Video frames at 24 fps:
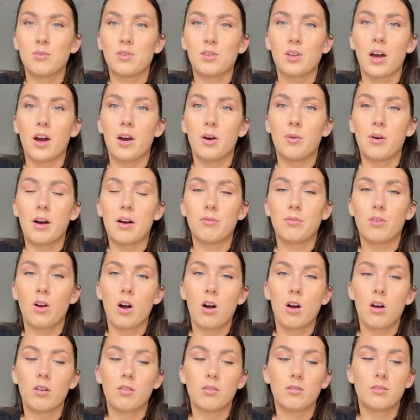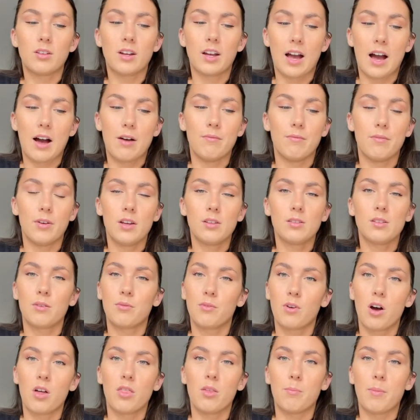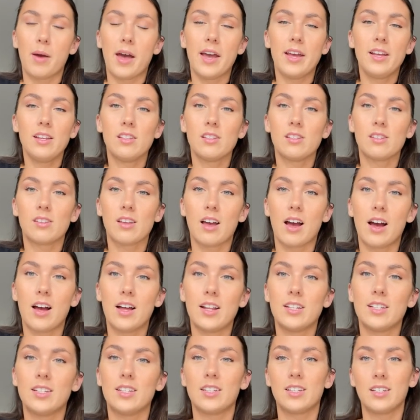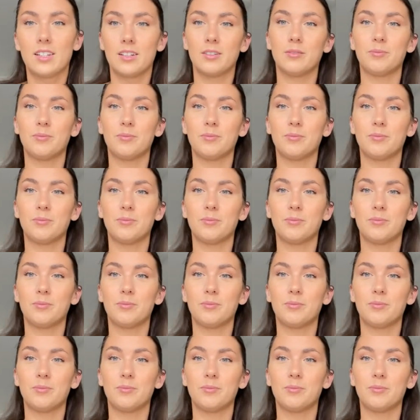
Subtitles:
So I've got a canvas, I've got the paints, and